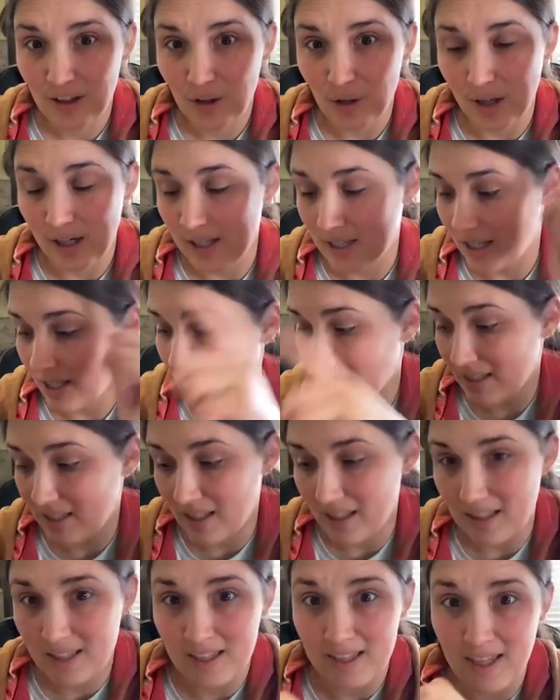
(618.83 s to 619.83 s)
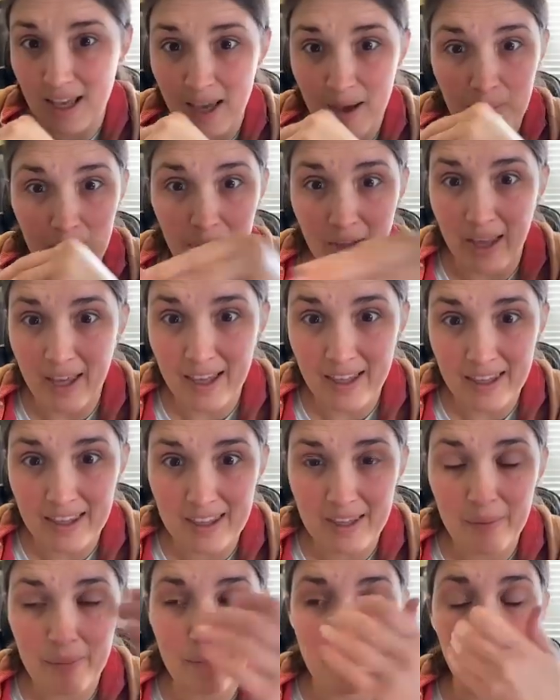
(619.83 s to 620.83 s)
crazy. It's the same length,
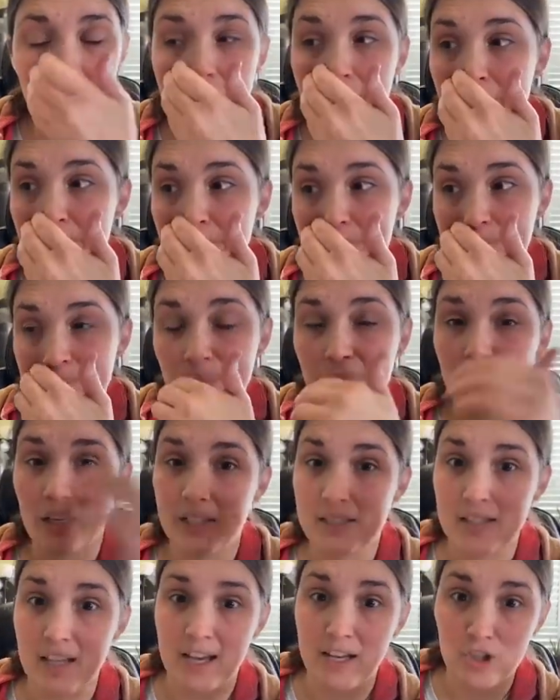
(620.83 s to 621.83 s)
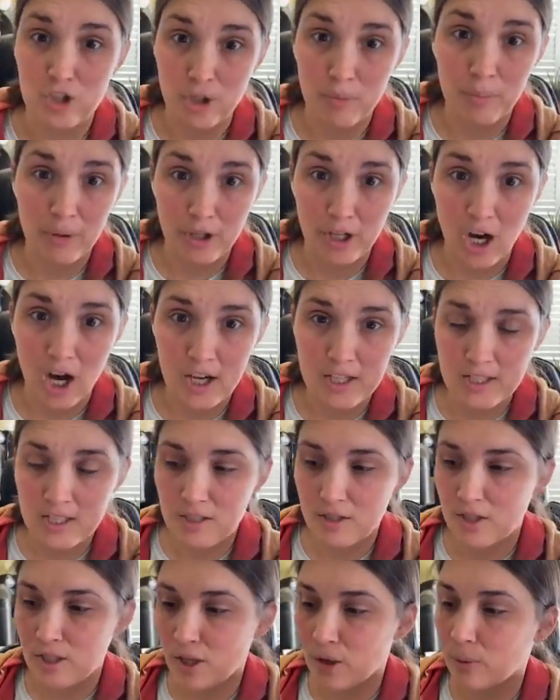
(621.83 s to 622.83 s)
but it's like triple the cost.
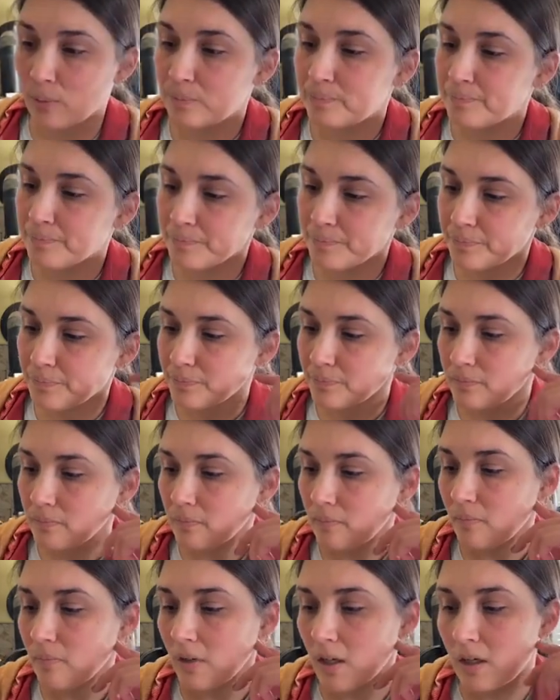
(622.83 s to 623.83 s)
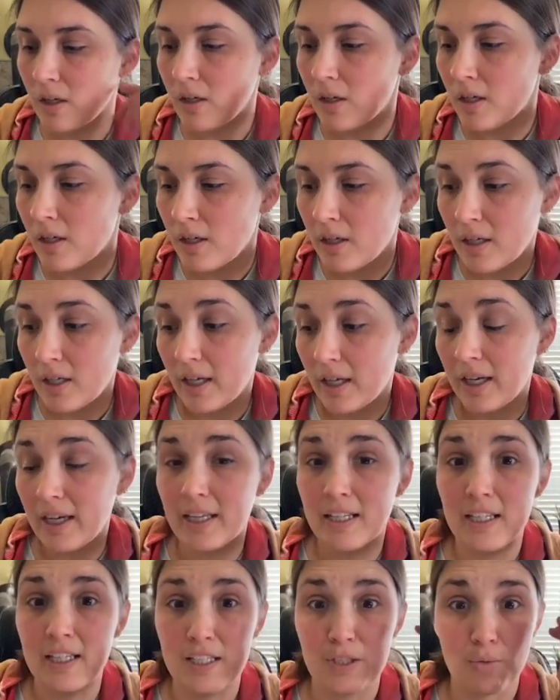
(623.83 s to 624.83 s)
So
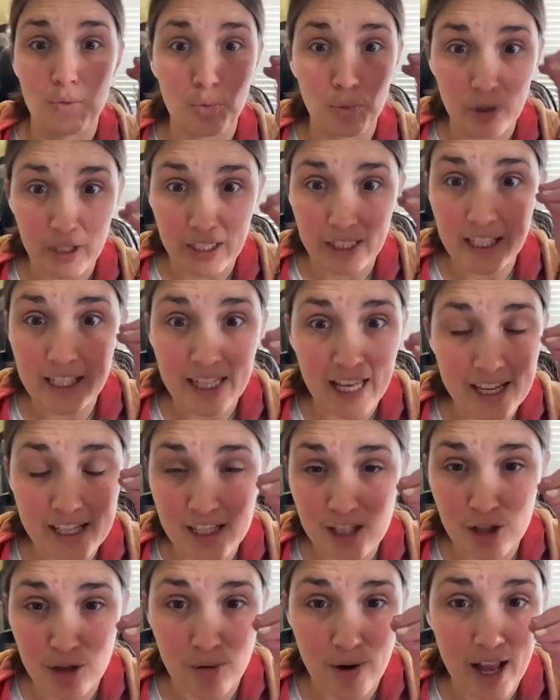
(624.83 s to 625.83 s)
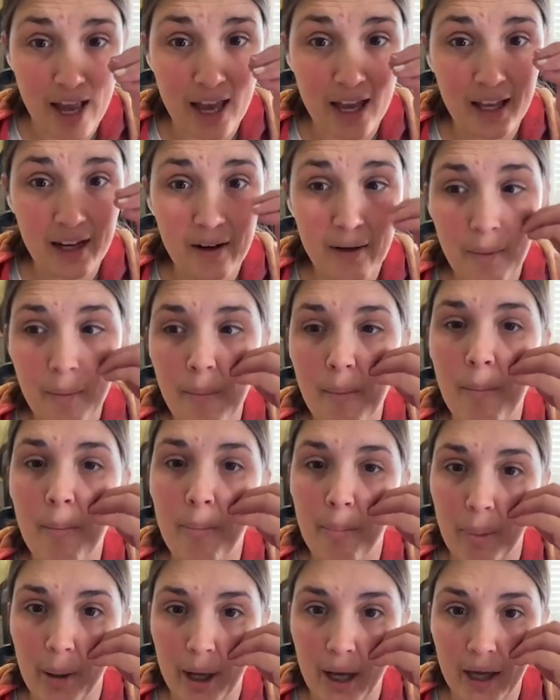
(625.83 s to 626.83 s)
it is really nice thread,
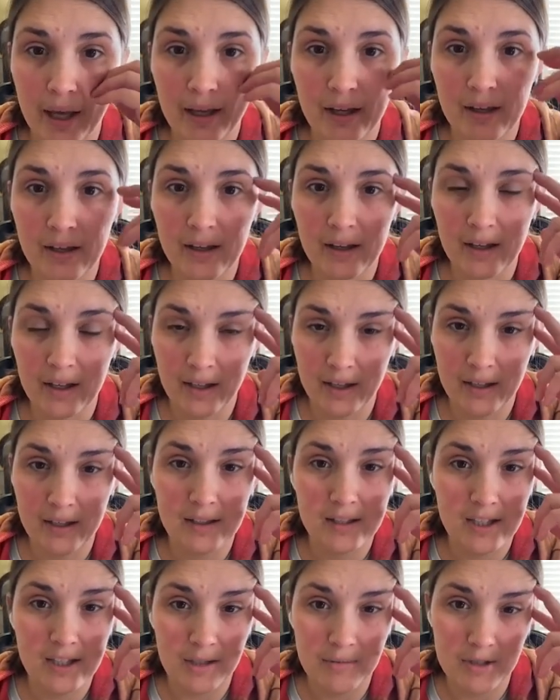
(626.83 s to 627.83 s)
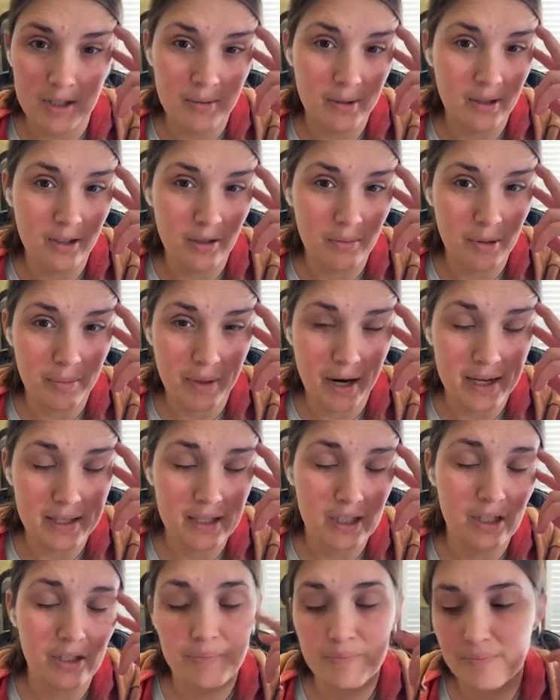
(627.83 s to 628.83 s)
but it seems to be a little bit
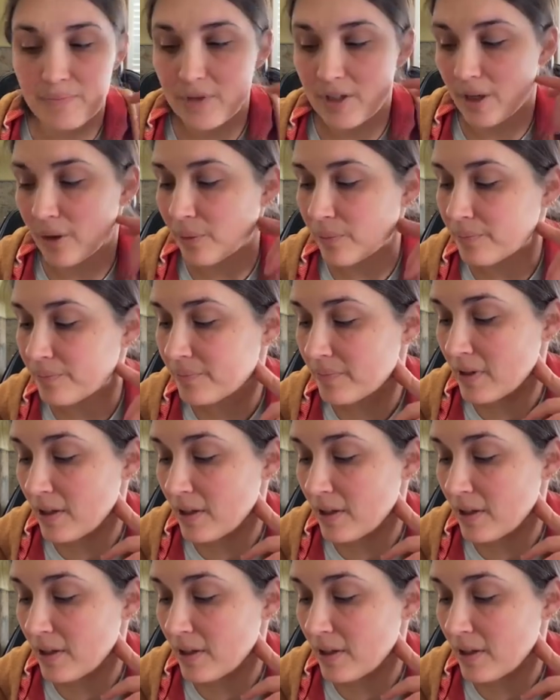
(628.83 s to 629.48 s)
pricier. So